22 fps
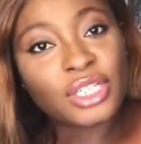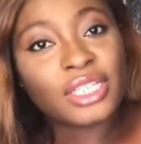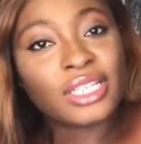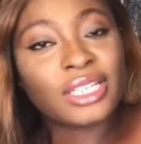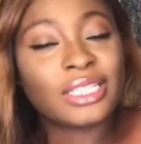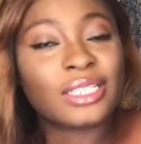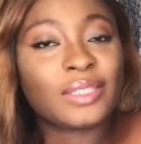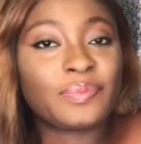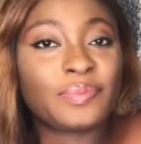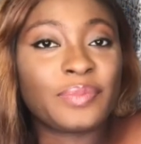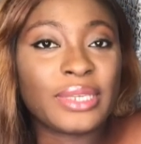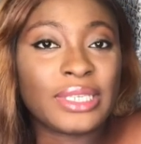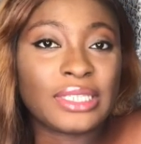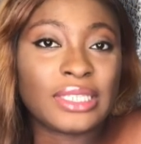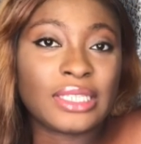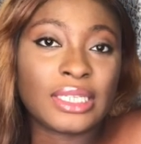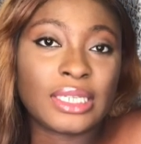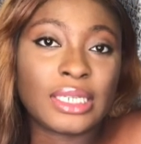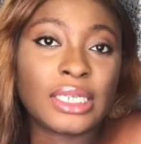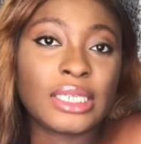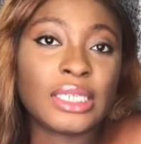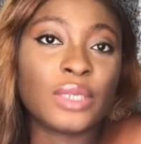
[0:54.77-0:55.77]
is
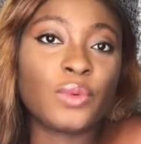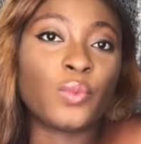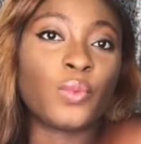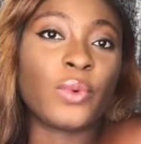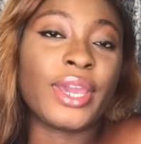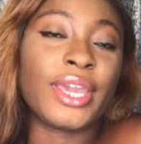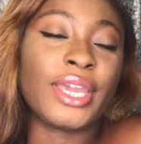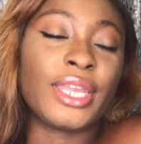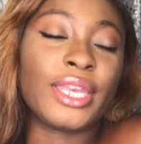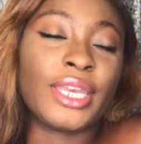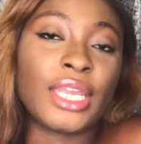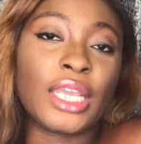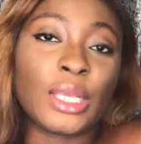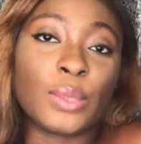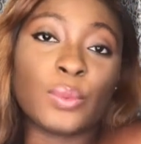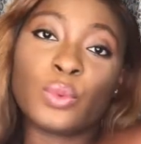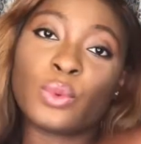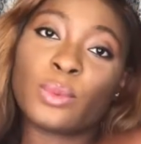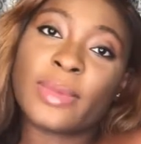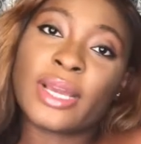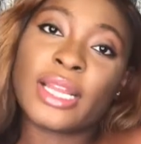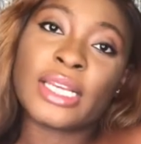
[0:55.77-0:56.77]
basically when a
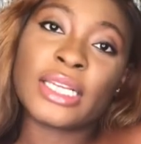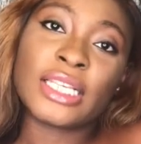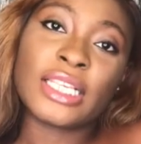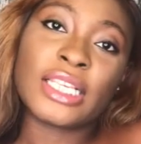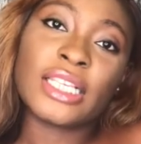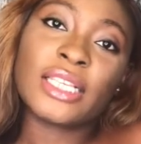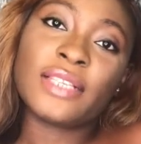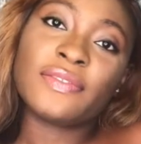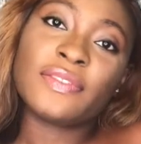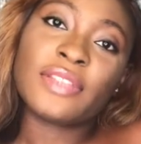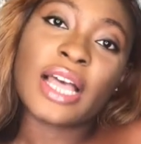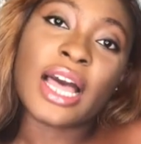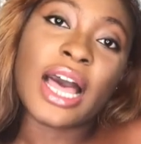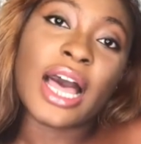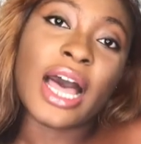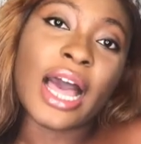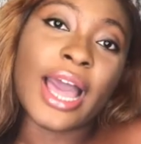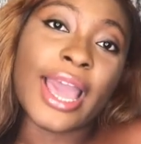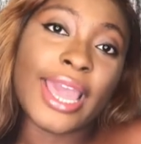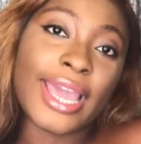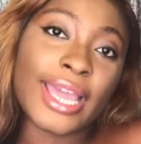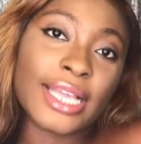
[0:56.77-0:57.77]
woman gives her
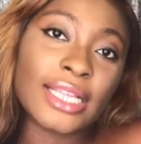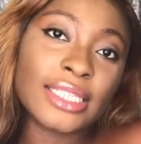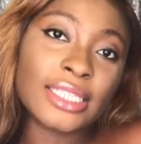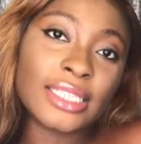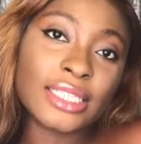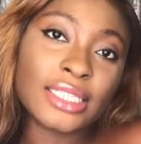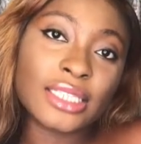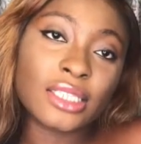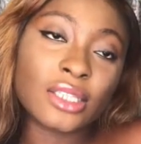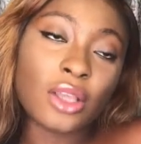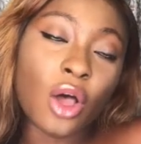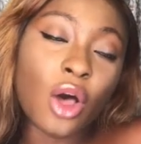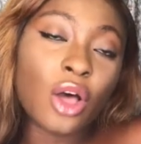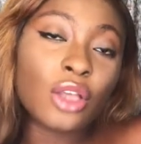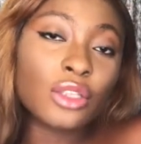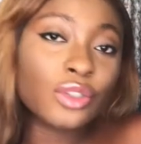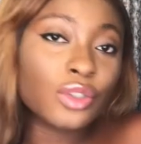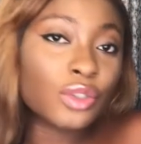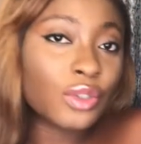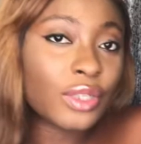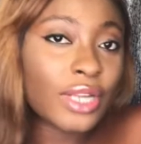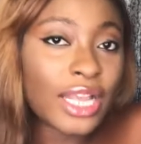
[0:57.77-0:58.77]
eggs, also
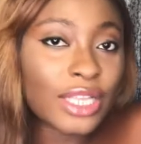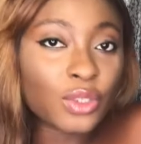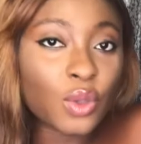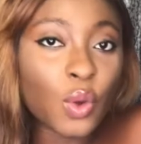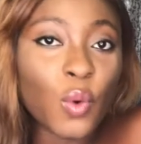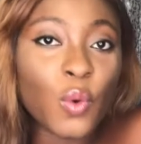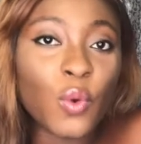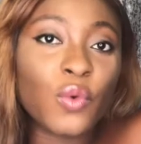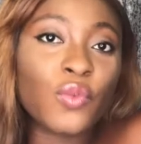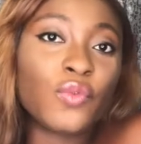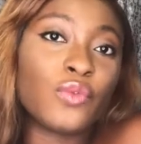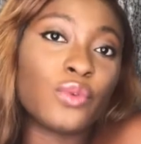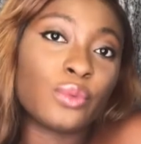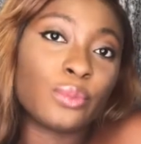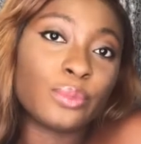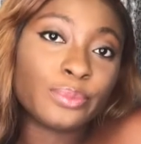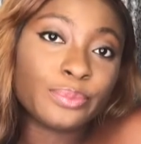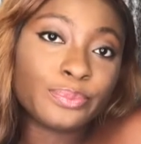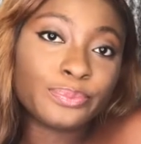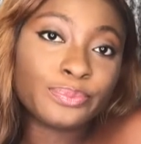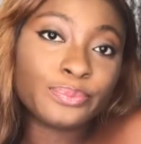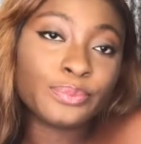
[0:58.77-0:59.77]
known as ovum
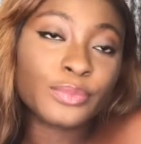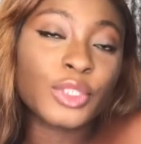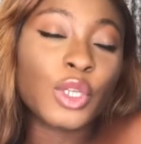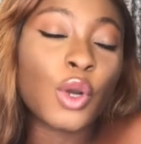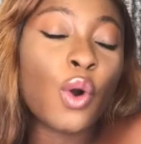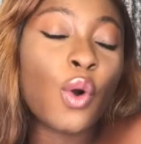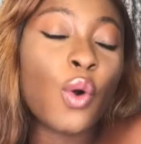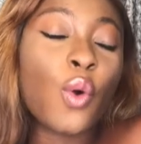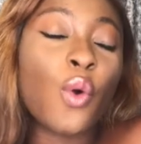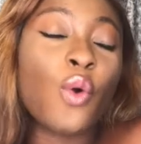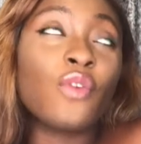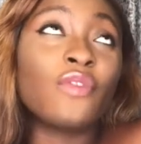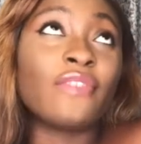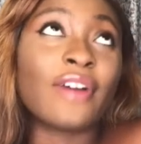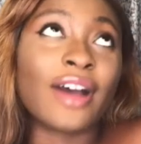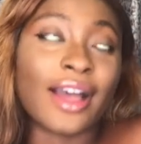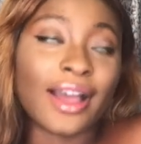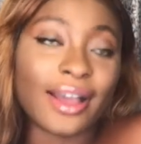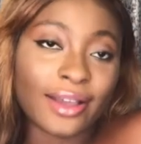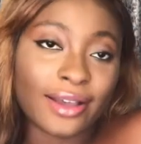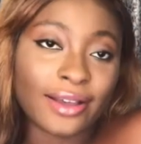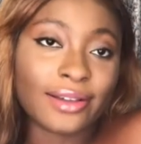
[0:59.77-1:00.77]
or
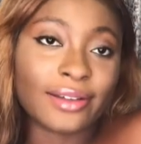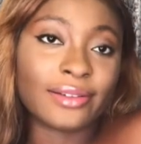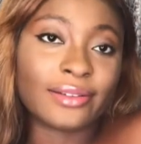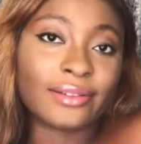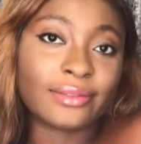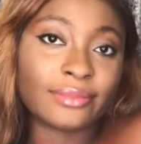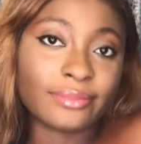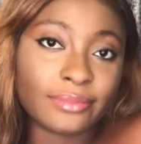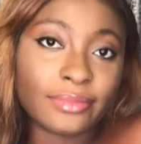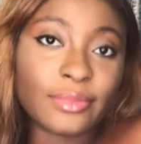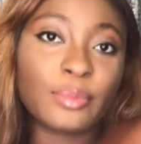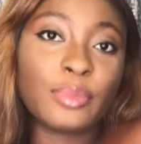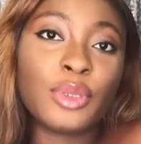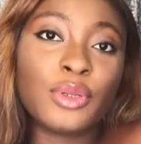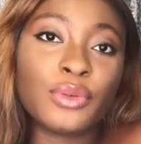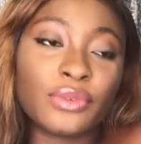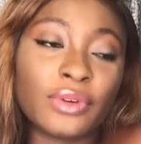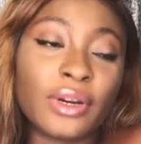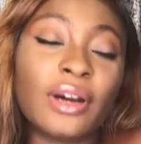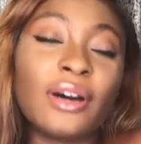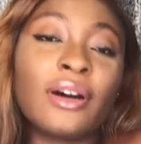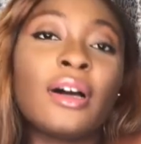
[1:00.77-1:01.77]
ova
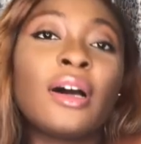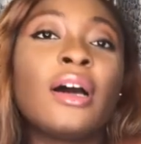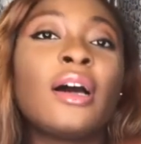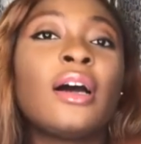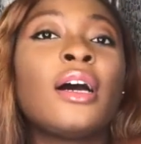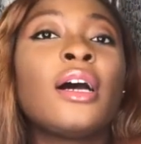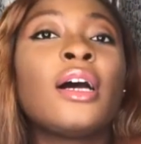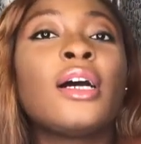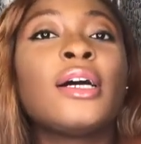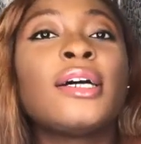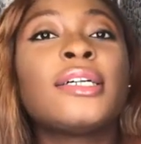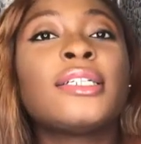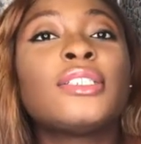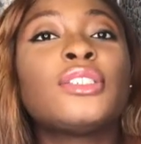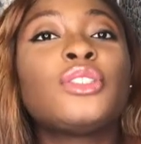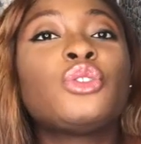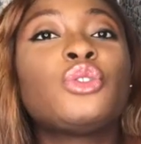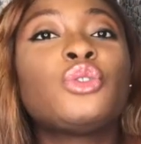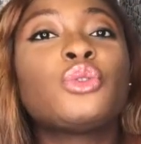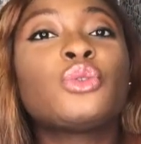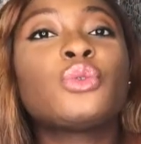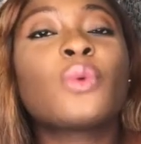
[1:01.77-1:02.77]
plural,
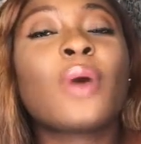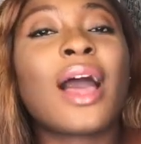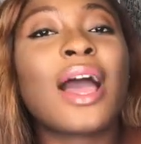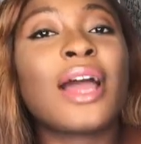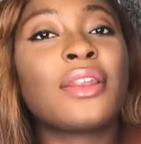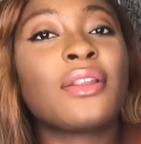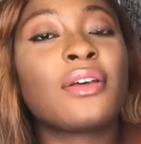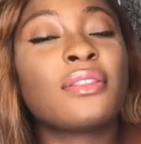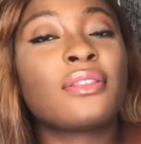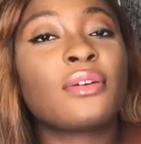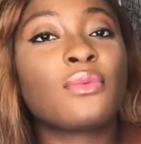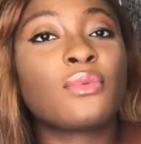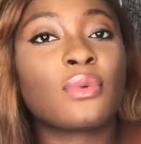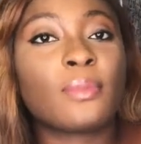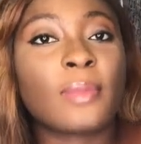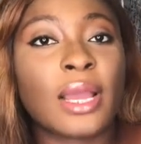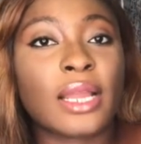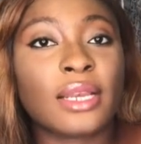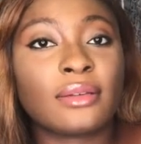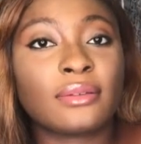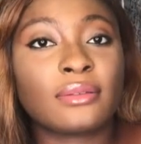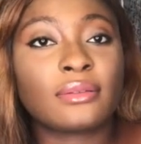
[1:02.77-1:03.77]
to another
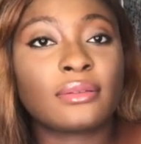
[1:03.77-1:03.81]
woman.